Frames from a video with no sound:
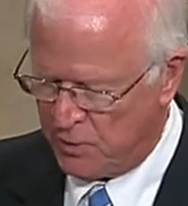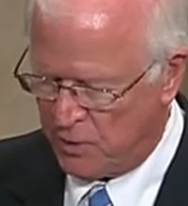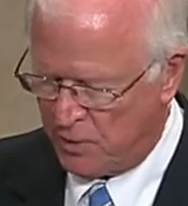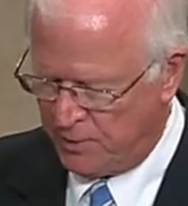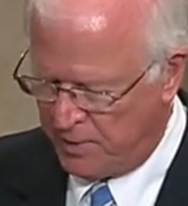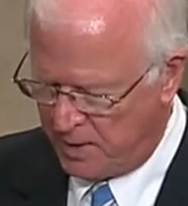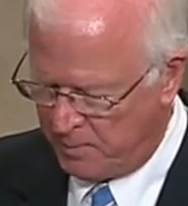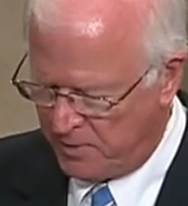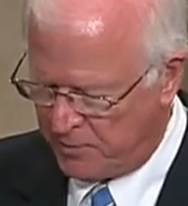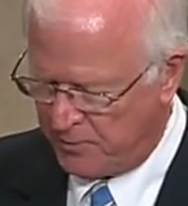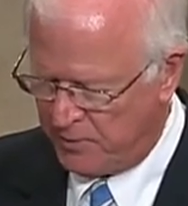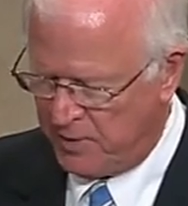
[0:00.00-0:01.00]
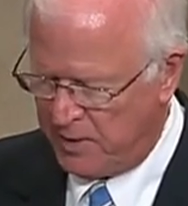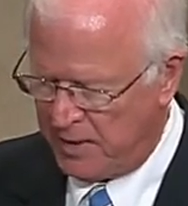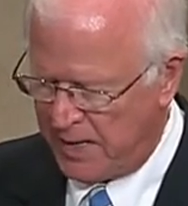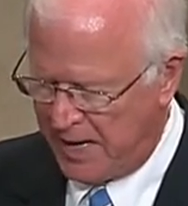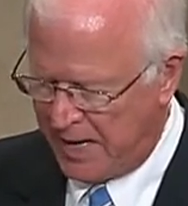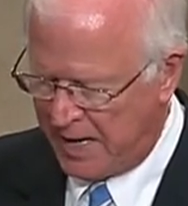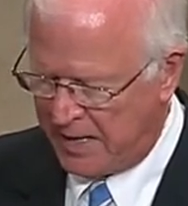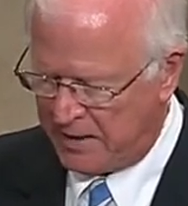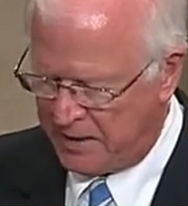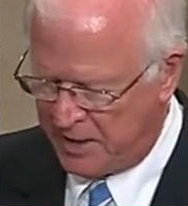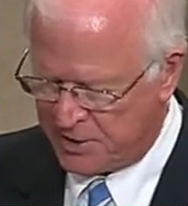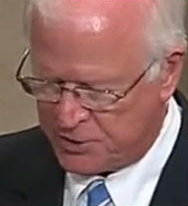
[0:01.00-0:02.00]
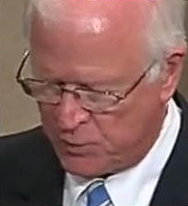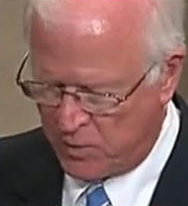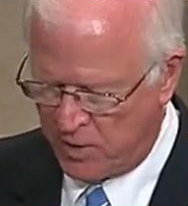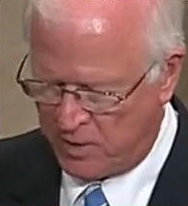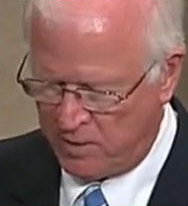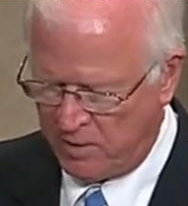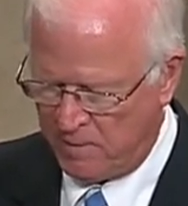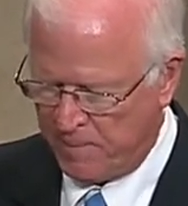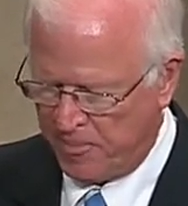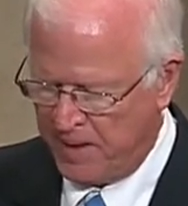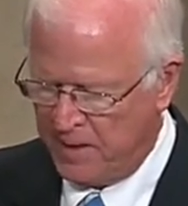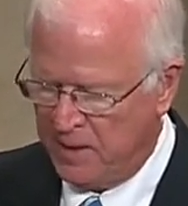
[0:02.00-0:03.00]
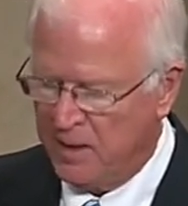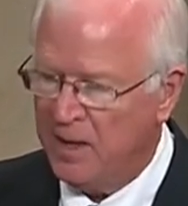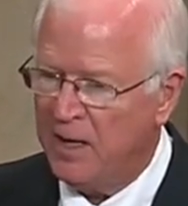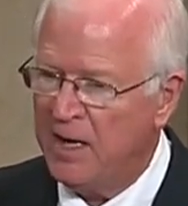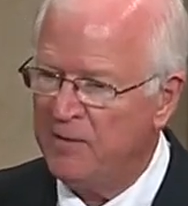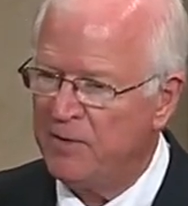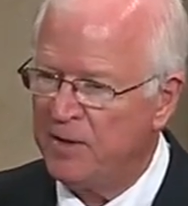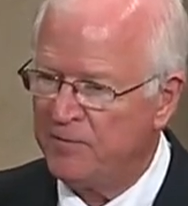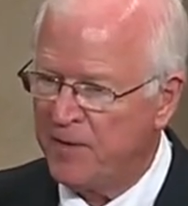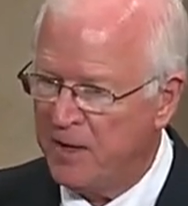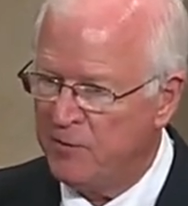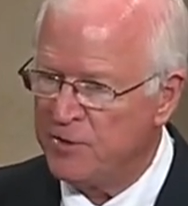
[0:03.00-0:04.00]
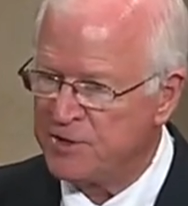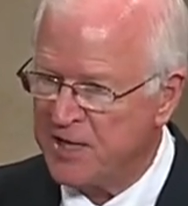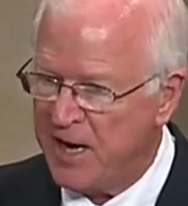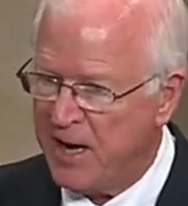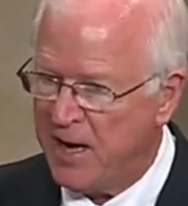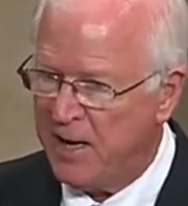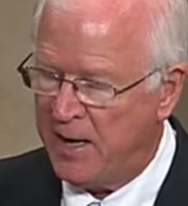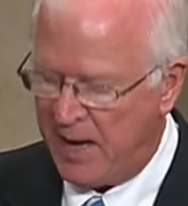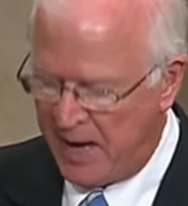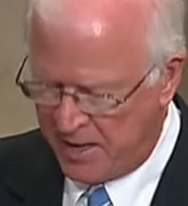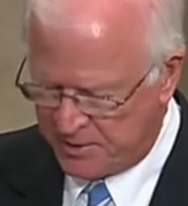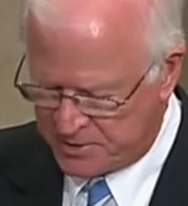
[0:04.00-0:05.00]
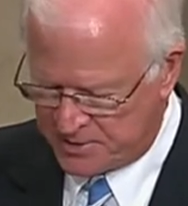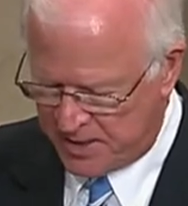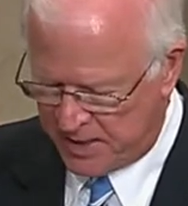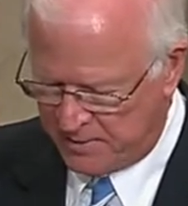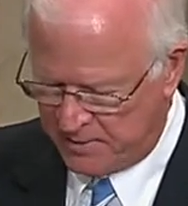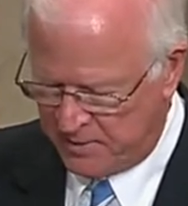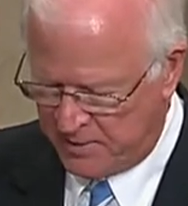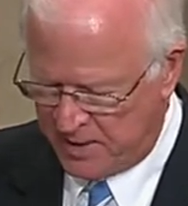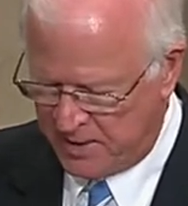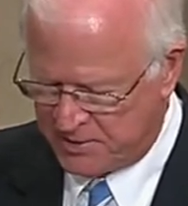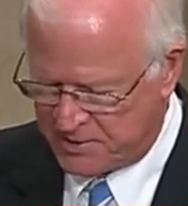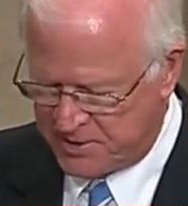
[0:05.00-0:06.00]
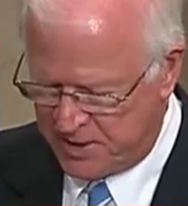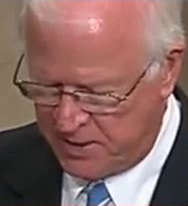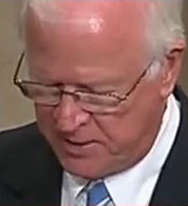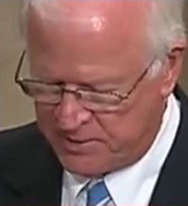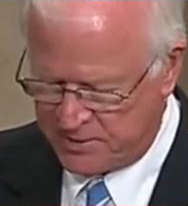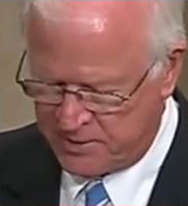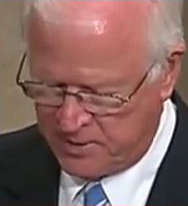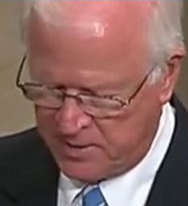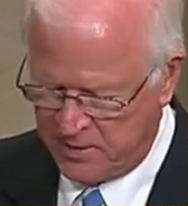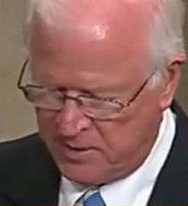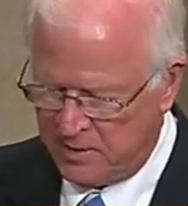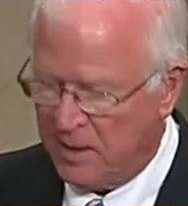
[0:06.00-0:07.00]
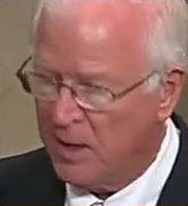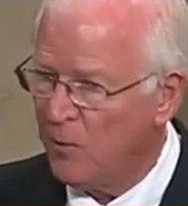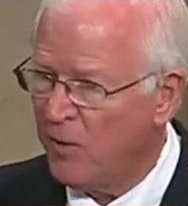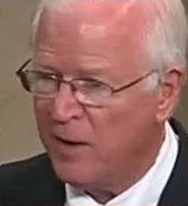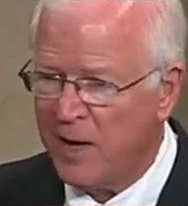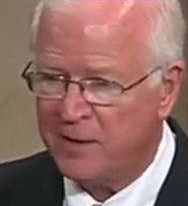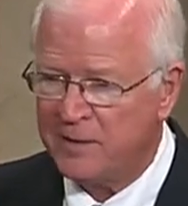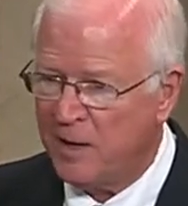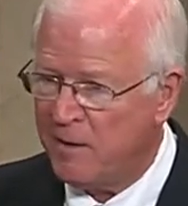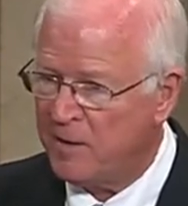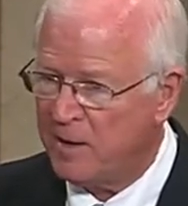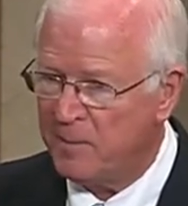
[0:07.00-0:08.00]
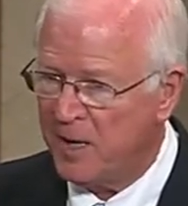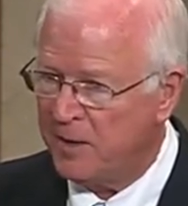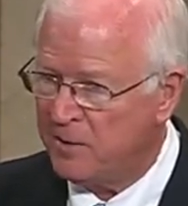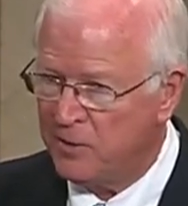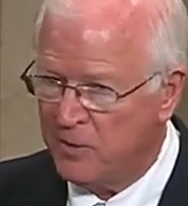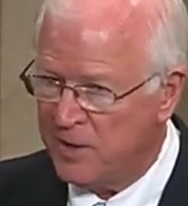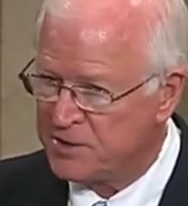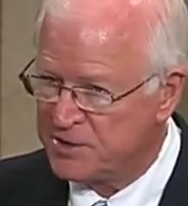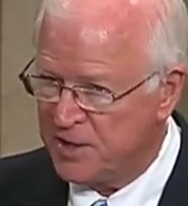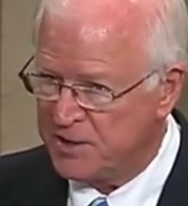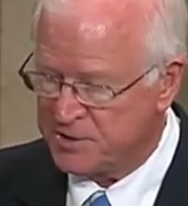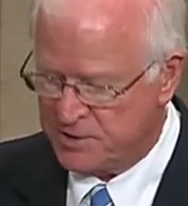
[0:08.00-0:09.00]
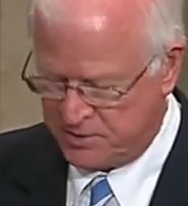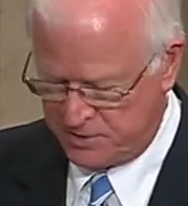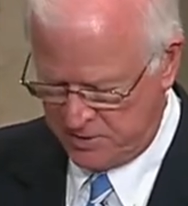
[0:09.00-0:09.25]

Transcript: or W-3 ag guest worker even if they reside outside the United States. Now, we're not talking about U.S. citizens